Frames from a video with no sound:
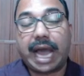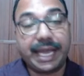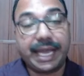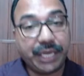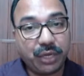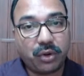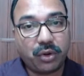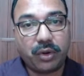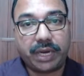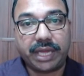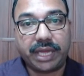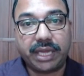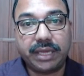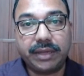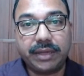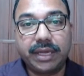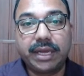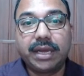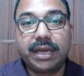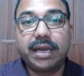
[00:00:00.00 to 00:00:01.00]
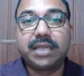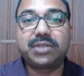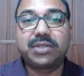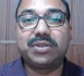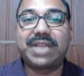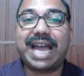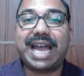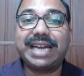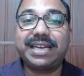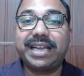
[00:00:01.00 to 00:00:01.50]
IoT.
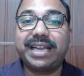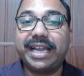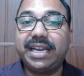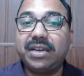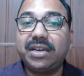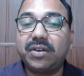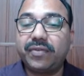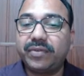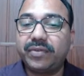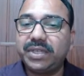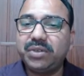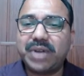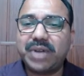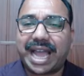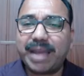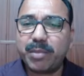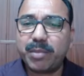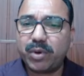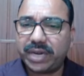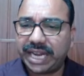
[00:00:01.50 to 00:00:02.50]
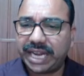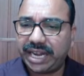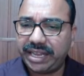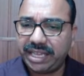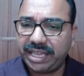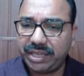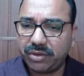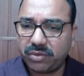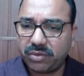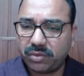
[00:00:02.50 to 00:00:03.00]
So that kind of I'm not
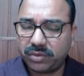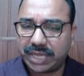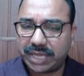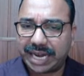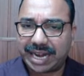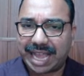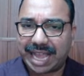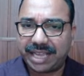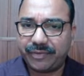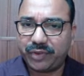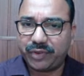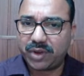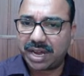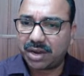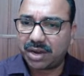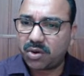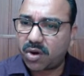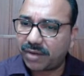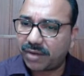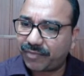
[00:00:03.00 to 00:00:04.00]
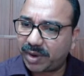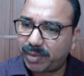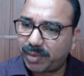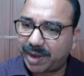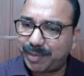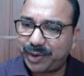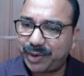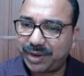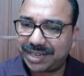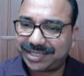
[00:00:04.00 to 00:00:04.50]
telling you that if you are not
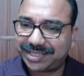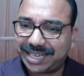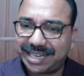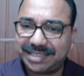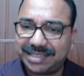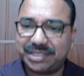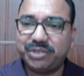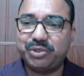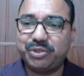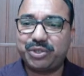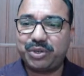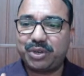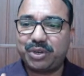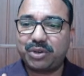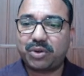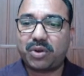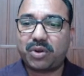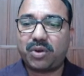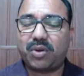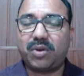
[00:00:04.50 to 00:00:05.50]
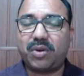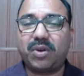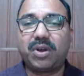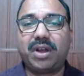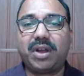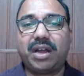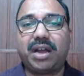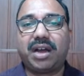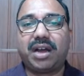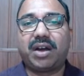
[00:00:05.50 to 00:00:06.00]
from computer science, you should know
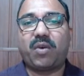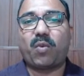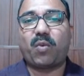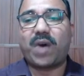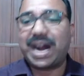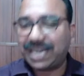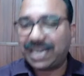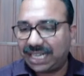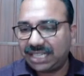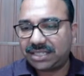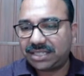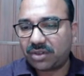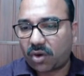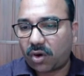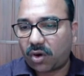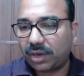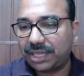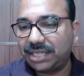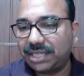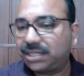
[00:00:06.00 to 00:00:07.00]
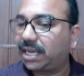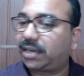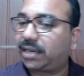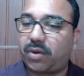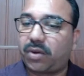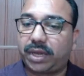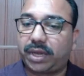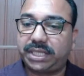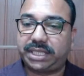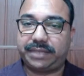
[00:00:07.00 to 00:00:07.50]
what is all this
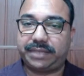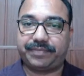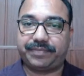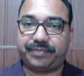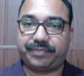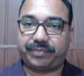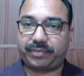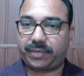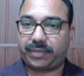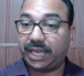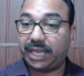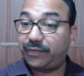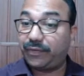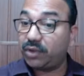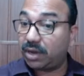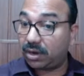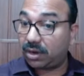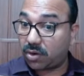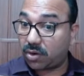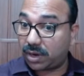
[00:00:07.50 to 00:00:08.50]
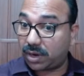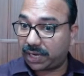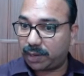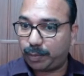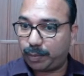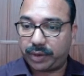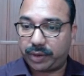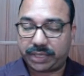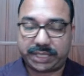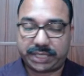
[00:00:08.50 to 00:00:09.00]
technology. If you are
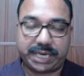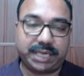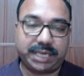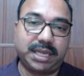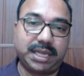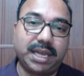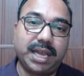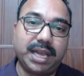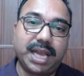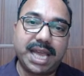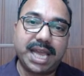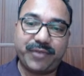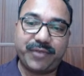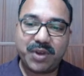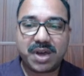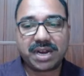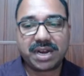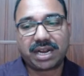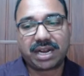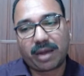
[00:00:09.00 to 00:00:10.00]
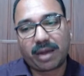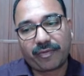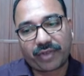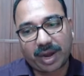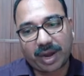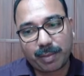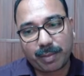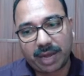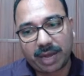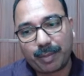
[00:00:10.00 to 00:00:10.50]
non-computer science, if you are
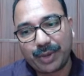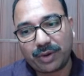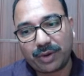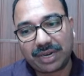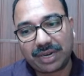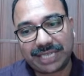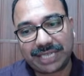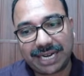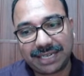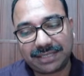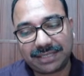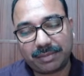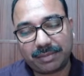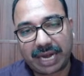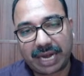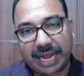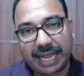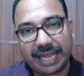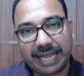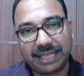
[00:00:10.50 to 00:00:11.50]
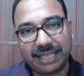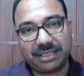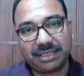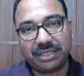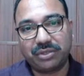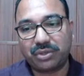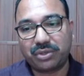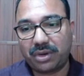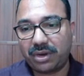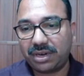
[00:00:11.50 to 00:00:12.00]
from computer science branch,
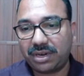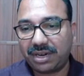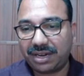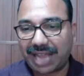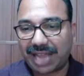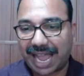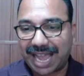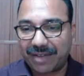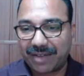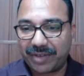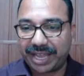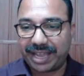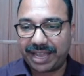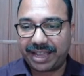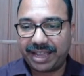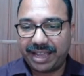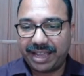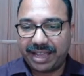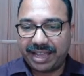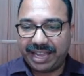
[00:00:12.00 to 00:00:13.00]
you should have a